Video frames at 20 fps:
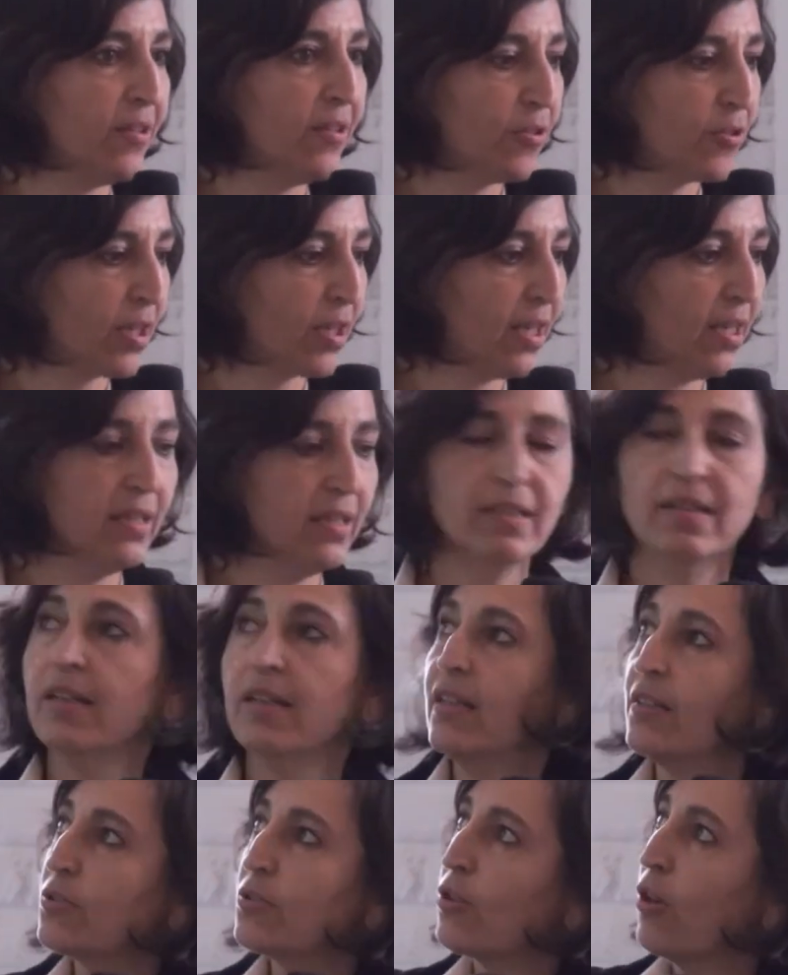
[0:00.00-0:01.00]
Okay?
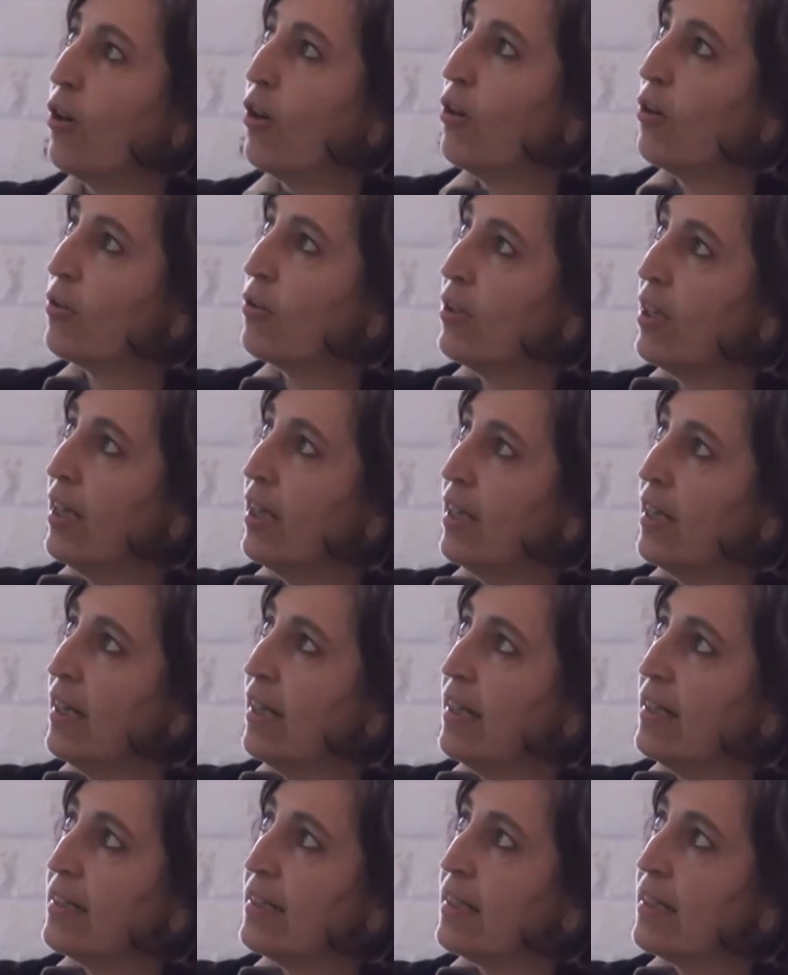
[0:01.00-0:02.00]
So
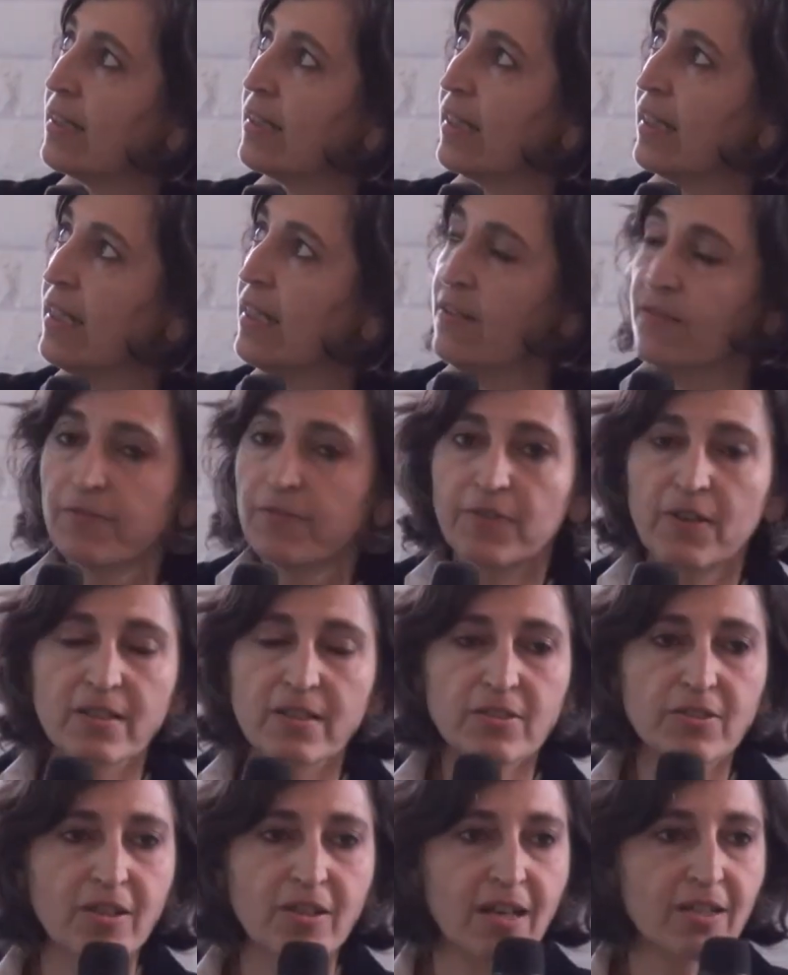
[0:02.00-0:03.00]
the
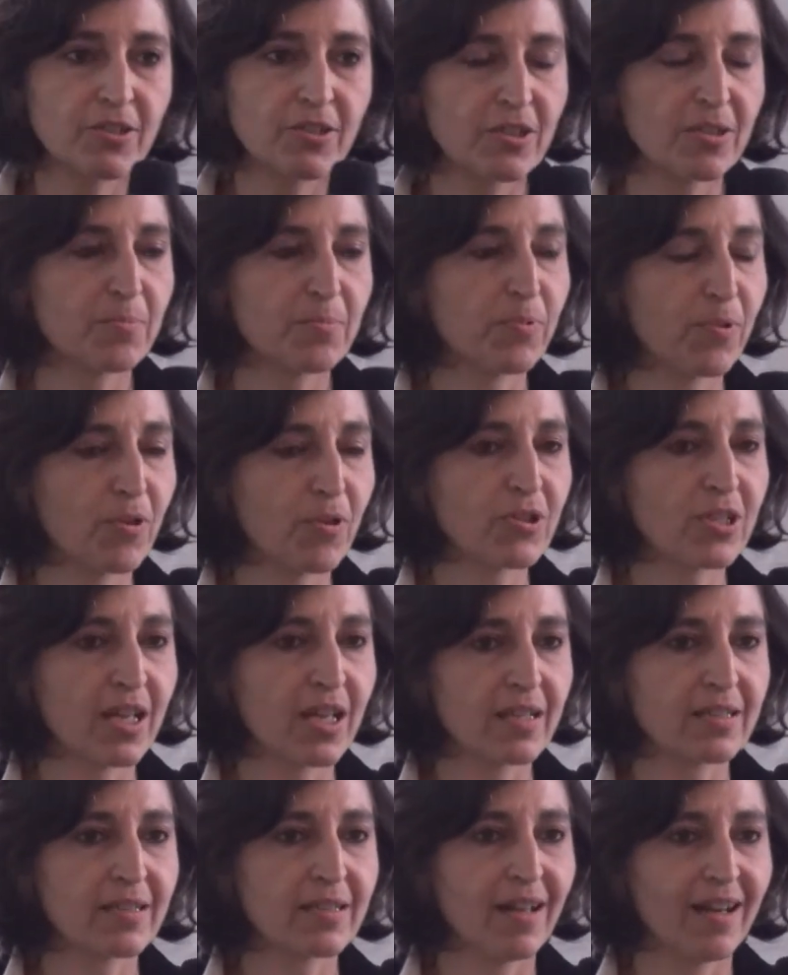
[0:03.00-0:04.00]
infrastructure
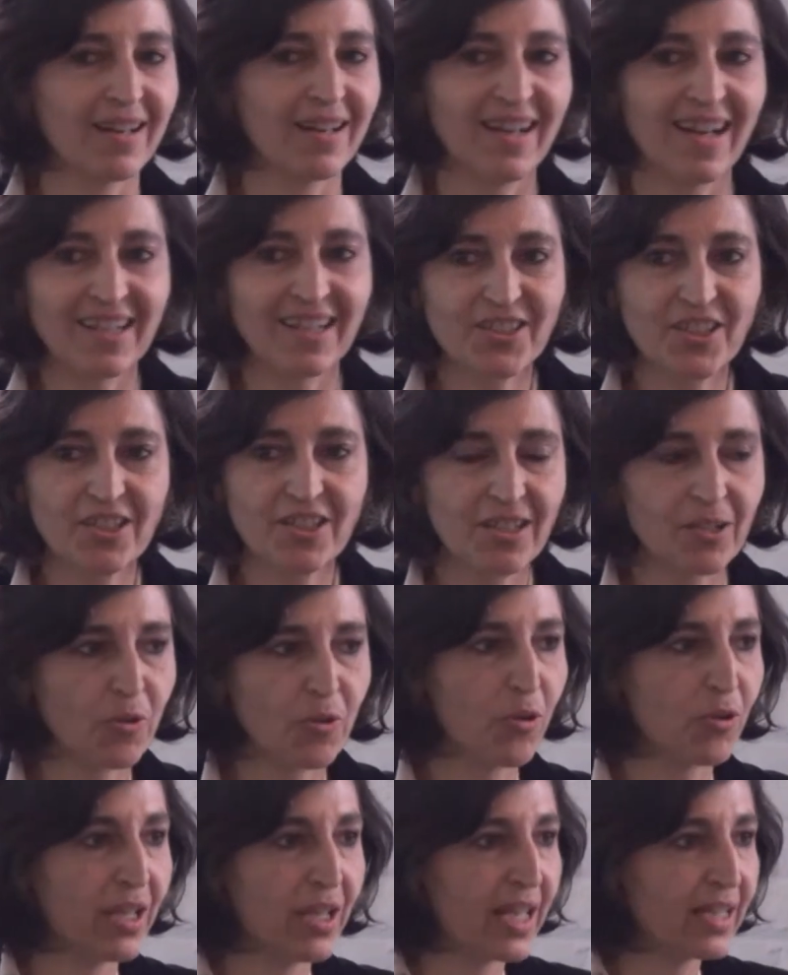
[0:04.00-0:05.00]
projects are actually
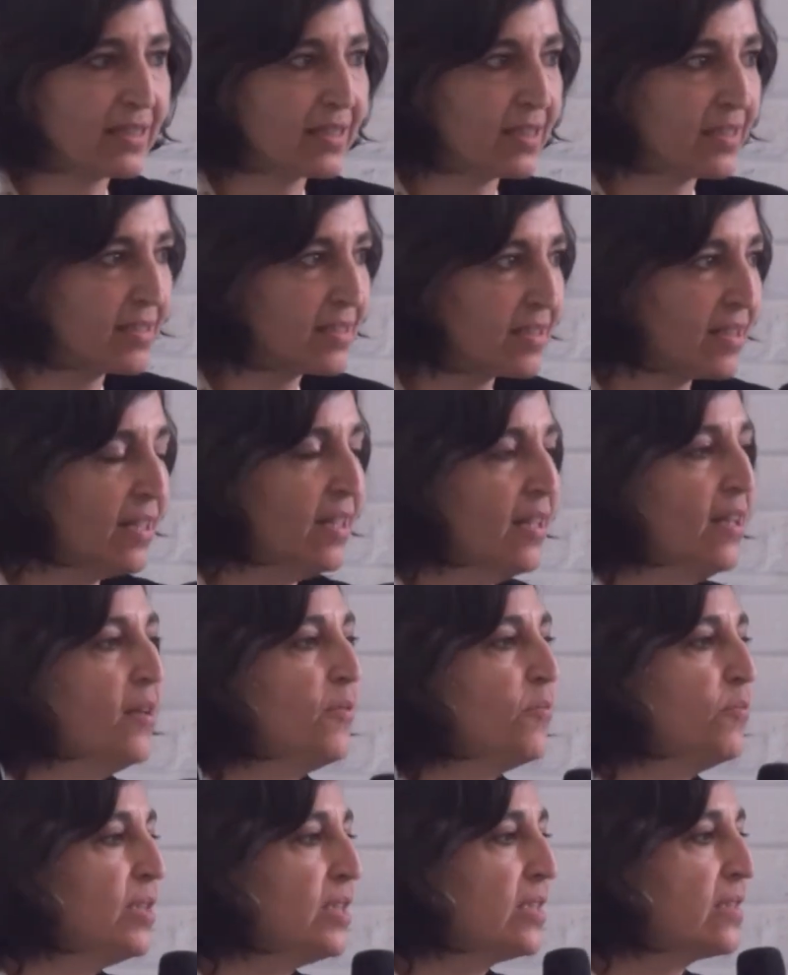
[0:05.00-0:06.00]
connected
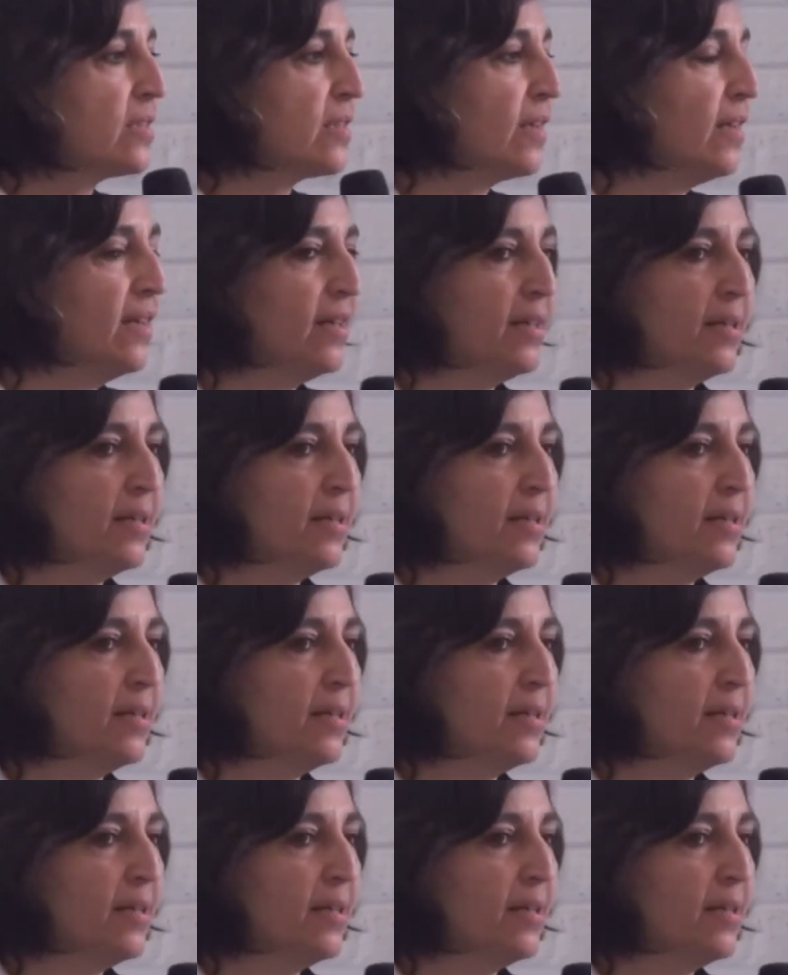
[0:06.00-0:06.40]
with